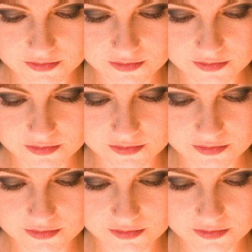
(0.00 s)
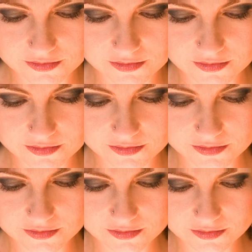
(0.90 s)
beingness
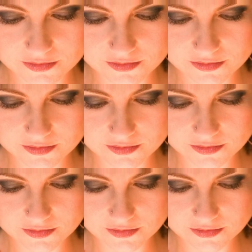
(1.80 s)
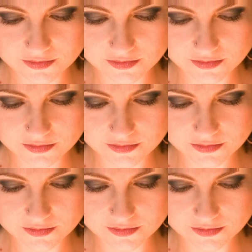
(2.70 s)
in the face of uncertainty,
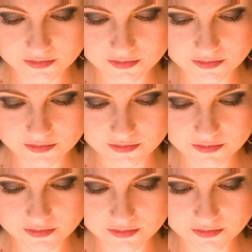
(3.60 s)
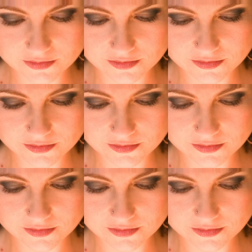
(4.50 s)
then
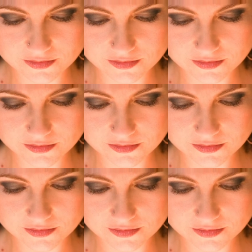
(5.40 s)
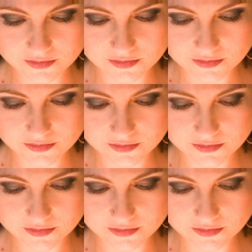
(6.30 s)
uncertainty goes away.